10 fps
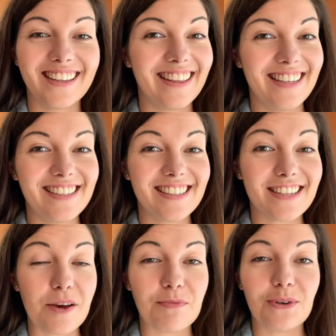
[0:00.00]
This
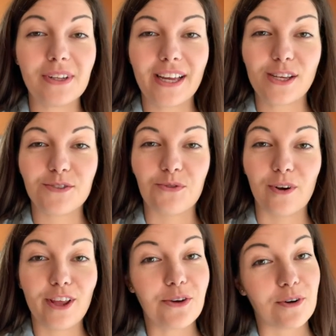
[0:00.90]
example is for
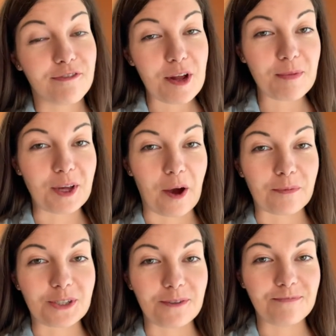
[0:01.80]
the Your Family
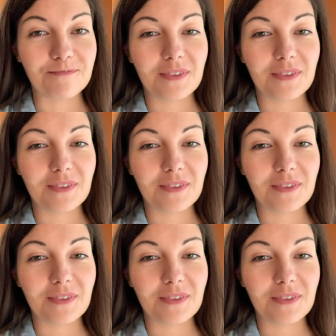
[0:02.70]
option.